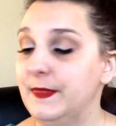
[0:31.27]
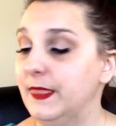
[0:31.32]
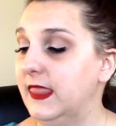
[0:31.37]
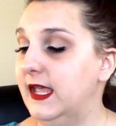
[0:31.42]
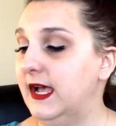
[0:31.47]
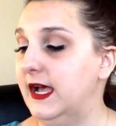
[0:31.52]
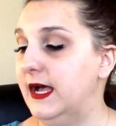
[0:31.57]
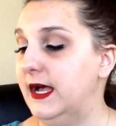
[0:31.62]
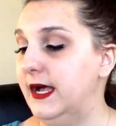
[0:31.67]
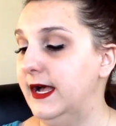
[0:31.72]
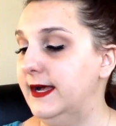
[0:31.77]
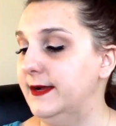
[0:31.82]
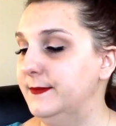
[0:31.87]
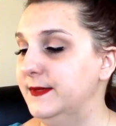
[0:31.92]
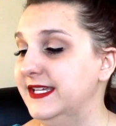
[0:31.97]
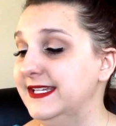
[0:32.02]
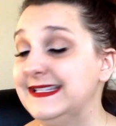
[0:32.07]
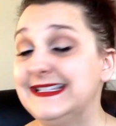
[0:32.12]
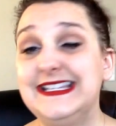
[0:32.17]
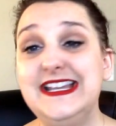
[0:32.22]

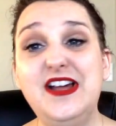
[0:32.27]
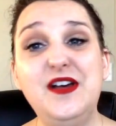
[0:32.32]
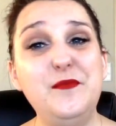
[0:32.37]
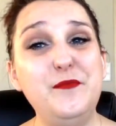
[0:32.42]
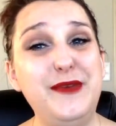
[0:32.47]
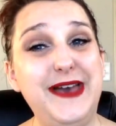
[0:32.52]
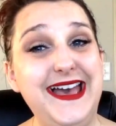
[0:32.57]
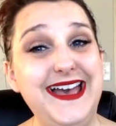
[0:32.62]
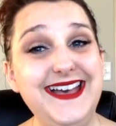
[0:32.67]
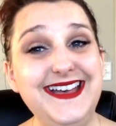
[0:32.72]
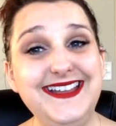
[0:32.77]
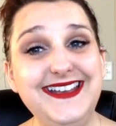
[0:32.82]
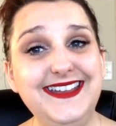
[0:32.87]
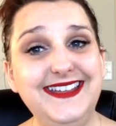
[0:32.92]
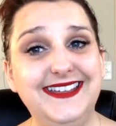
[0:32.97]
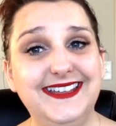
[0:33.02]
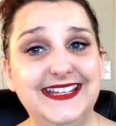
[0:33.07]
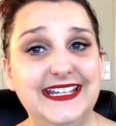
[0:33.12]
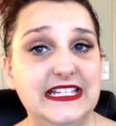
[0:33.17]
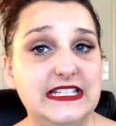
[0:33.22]
It's not
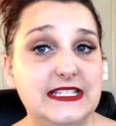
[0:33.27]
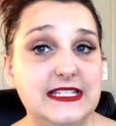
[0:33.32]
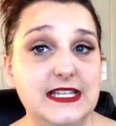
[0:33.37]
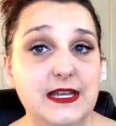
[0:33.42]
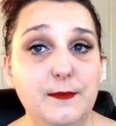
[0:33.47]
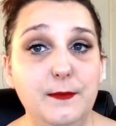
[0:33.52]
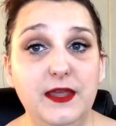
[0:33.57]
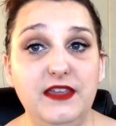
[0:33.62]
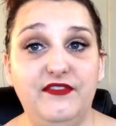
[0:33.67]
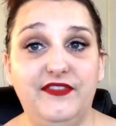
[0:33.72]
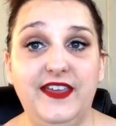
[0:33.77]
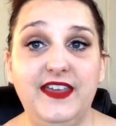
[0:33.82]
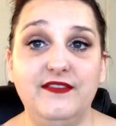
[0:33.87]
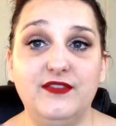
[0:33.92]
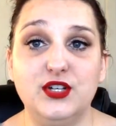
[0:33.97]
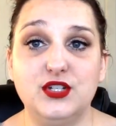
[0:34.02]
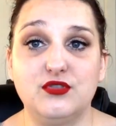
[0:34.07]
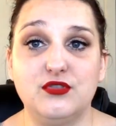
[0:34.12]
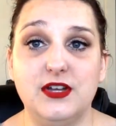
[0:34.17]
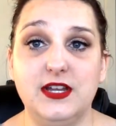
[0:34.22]
bad. It's not my
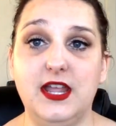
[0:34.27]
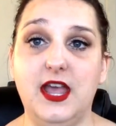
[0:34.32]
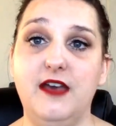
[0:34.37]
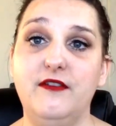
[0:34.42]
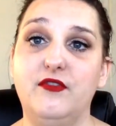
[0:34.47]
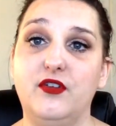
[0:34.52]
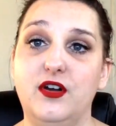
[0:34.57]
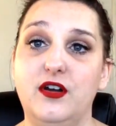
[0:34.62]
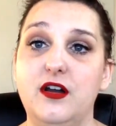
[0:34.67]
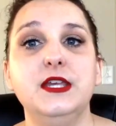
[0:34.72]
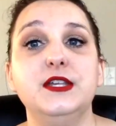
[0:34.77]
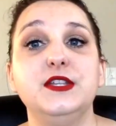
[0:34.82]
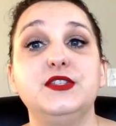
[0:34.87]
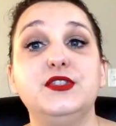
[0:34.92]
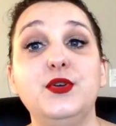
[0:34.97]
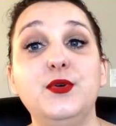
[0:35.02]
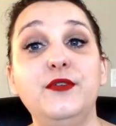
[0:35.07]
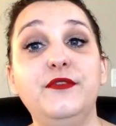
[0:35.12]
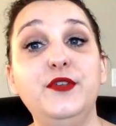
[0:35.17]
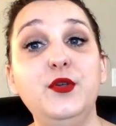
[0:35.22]
favorite drink ever.
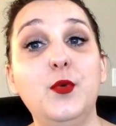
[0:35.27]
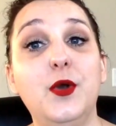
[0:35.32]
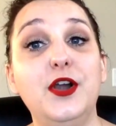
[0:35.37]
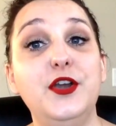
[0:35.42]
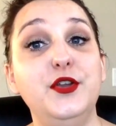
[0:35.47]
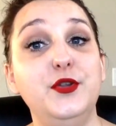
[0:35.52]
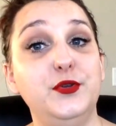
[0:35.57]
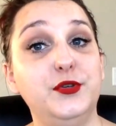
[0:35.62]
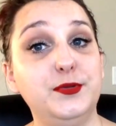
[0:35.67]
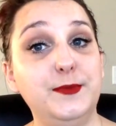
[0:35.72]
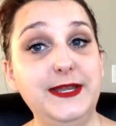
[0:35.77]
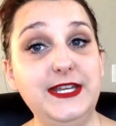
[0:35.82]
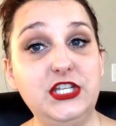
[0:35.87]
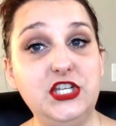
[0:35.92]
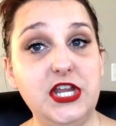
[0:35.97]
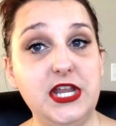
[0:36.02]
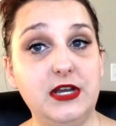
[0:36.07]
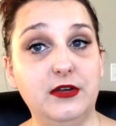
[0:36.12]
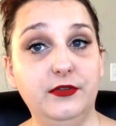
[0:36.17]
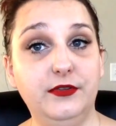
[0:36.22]
So if you are new to my
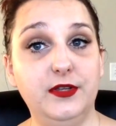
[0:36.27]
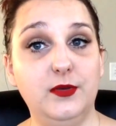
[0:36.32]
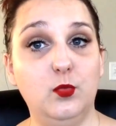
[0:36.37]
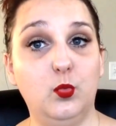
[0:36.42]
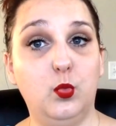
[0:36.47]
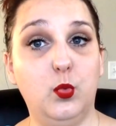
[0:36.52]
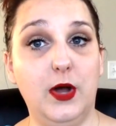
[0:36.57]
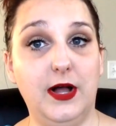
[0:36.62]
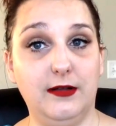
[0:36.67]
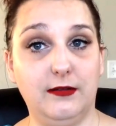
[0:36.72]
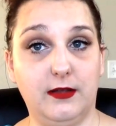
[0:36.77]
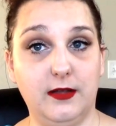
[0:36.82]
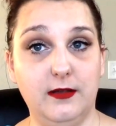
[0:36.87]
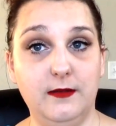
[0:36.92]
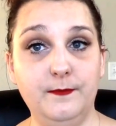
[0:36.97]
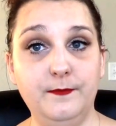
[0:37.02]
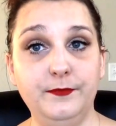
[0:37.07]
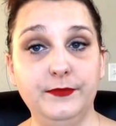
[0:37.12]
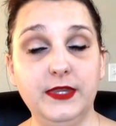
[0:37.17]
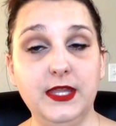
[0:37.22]
channel, then
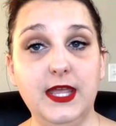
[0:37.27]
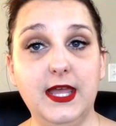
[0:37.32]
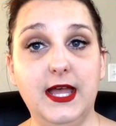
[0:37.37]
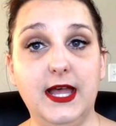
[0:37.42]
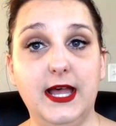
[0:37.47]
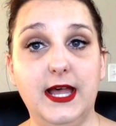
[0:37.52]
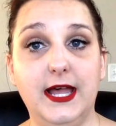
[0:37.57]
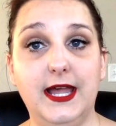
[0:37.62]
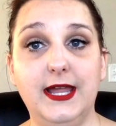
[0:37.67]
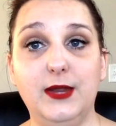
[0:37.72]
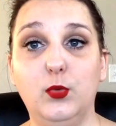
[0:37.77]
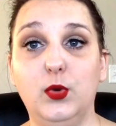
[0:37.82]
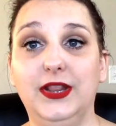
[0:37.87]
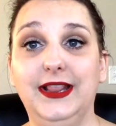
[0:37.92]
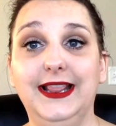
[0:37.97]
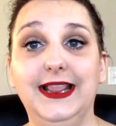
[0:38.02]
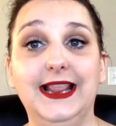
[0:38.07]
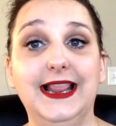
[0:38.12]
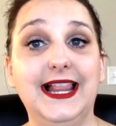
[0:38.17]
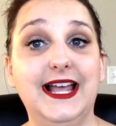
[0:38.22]
welcome. I would
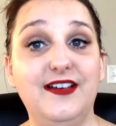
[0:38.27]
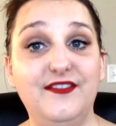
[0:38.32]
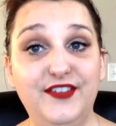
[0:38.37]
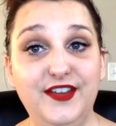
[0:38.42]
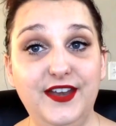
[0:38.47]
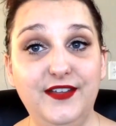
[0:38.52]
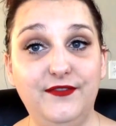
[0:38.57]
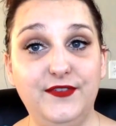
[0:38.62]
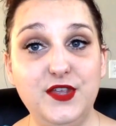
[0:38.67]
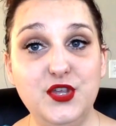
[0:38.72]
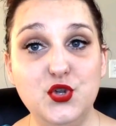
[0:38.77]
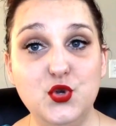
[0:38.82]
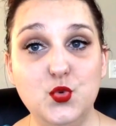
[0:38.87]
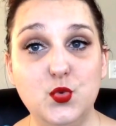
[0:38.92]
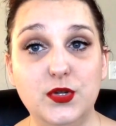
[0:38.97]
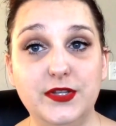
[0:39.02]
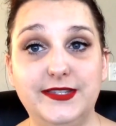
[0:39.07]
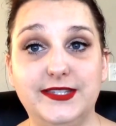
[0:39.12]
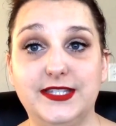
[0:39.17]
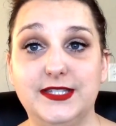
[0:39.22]
love it if you
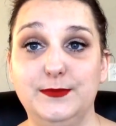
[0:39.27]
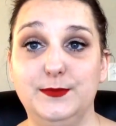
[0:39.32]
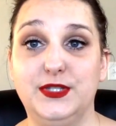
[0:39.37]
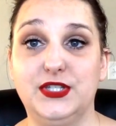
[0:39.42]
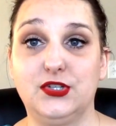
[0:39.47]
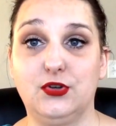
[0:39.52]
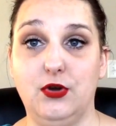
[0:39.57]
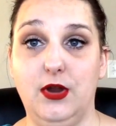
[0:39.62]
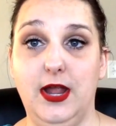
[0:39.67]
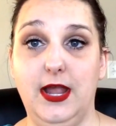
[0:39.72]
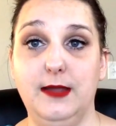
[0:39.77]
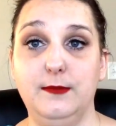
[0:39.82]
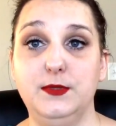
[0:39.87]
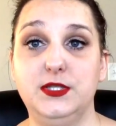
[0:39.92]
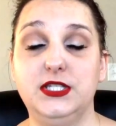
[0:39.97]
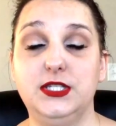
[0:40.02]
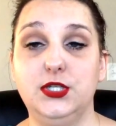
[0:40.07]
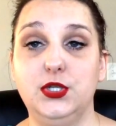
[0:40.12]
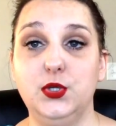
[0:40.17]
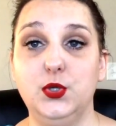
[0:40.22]
would
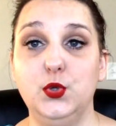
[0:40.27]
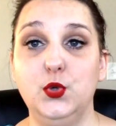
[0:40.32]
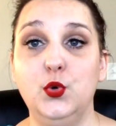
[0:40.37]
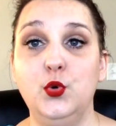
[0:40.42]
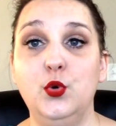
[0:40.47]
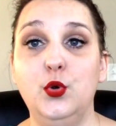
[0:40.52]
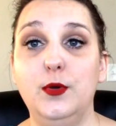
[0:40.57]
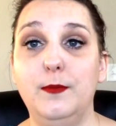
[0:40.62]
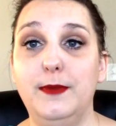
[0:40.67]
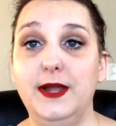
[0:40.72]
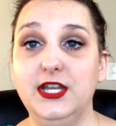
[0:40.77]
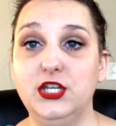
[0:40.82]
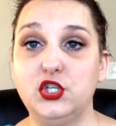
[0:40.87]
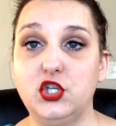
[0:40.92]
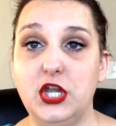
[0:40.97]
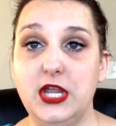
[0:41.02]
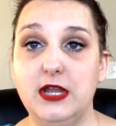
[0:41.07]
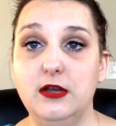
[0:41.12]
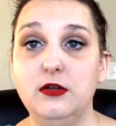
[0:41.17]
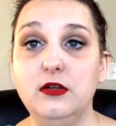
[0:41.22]
subscribe to my
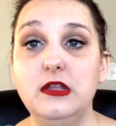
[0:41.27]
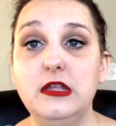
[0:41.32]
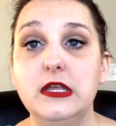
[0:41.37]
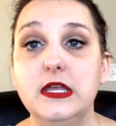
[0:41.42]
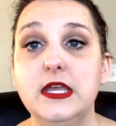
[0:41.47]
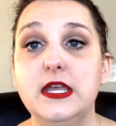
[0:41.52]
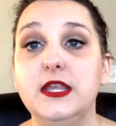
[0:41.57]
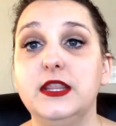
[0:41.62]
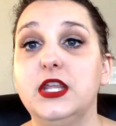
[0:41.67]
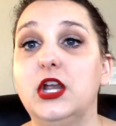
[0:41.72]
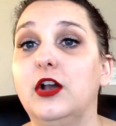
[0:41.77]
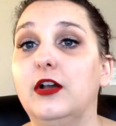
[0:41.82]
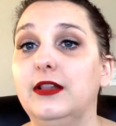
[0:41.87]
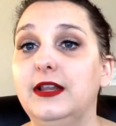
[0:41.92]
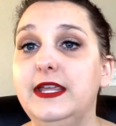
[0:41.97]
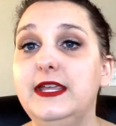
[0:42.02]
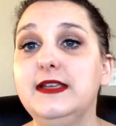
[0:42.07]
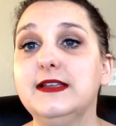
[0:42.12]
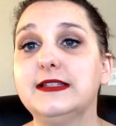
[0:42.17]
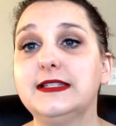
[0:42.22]
channel. There are
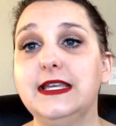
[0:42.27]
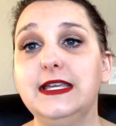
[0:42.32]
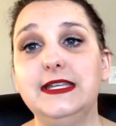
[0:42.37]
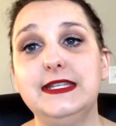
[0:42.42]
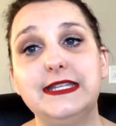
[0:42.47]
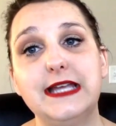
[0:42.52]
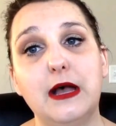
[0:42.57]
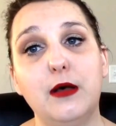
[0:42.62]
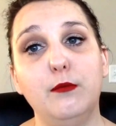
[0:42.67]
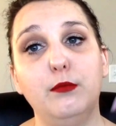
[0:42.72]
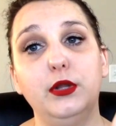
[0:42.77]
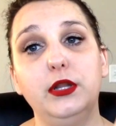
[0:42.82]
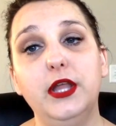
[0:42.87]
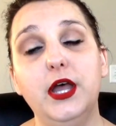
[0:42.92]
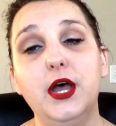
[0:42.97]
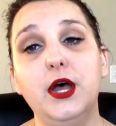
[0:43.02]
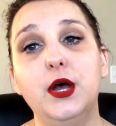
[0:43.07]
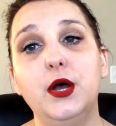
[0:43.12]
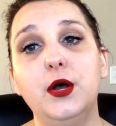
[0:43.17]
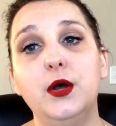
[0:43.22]
links like down
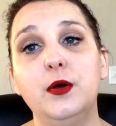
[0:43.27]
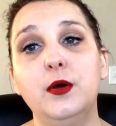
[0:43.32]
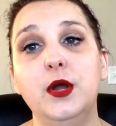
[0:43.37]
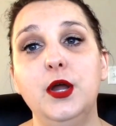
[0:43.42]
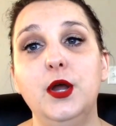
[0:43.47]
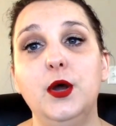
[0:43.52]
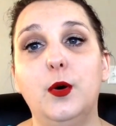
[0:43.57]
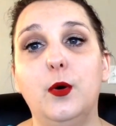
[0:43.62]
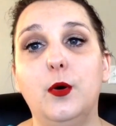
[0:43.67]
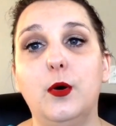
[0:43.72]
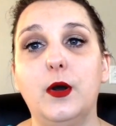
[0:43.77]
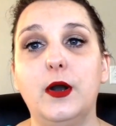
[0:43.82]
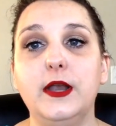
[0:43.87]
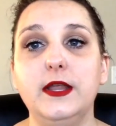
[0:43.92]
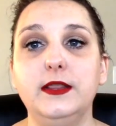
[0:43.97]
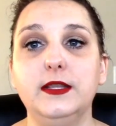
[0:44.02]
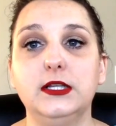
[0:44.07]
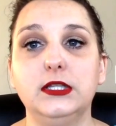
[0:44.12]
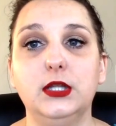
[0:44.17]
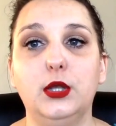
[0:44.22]
below or
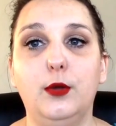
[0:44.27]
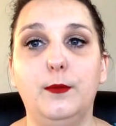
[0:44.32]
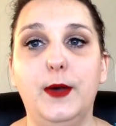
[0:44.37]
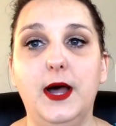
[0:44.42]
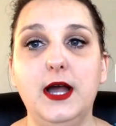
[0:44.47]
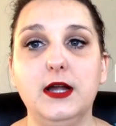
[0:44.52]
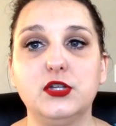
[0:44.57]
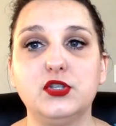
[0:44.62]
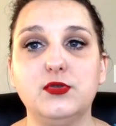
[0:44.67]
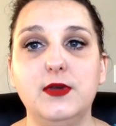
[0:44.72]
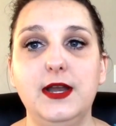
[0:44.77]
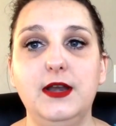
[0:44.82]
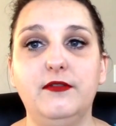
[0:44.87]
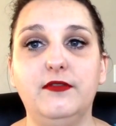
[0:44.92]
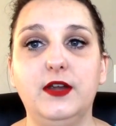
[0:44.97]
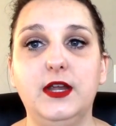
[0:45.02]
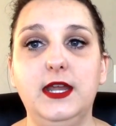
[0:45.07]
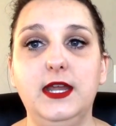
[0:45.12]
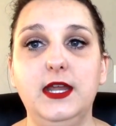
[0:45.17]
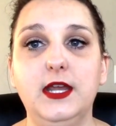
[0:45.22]
in the little box right
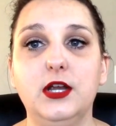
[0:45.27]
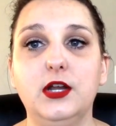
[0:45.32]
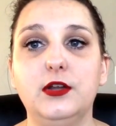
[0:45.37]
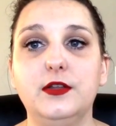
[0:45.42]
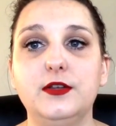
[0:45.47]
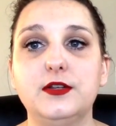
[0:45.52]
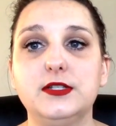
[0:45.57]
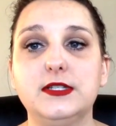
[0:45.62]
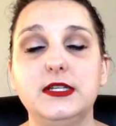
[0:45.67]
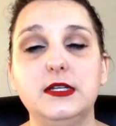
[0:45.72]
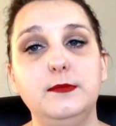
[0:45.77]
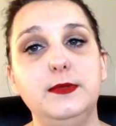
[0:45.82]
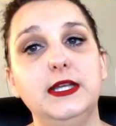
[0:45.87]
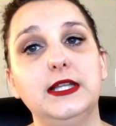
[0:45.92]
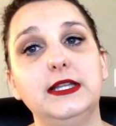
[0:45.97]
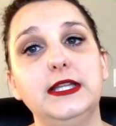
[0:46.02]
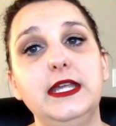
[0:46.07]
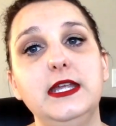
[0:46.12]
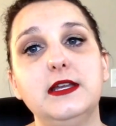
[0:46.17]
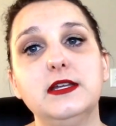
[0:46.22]
over here. There's going to be
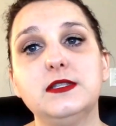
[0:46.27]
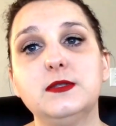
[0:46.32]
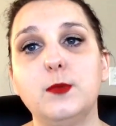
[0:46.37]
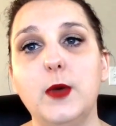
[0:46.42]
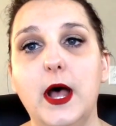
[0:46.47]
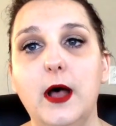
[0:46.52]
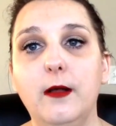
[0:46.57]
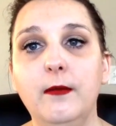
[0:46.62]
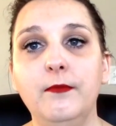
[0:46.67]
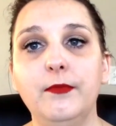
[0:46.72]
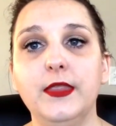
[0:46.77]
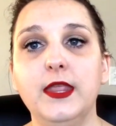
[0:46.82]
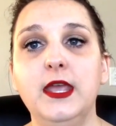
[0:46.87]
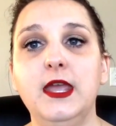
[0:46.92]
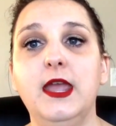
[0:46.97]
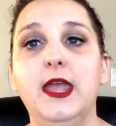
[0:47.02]
a link as well.